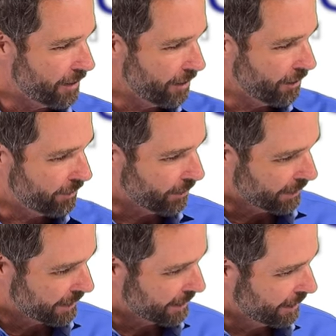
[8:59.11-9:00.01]
You know, if you
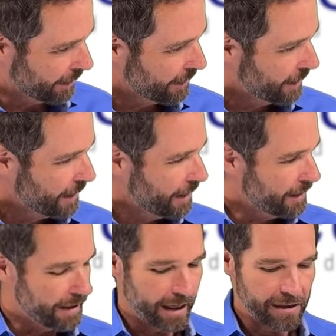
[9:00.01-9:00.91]
want to see the,
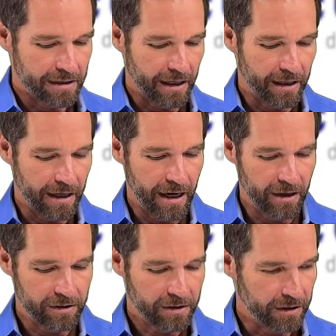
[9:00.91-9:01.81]
the outside of the
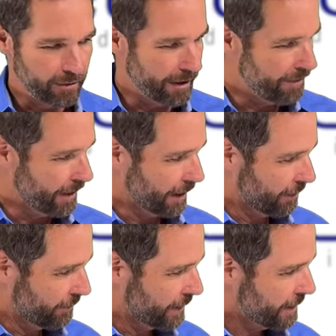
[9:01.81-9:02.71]
house, you're going to wave your hand
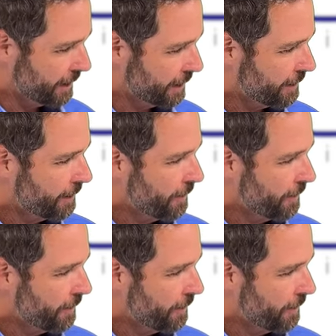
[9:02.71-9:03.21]
over here.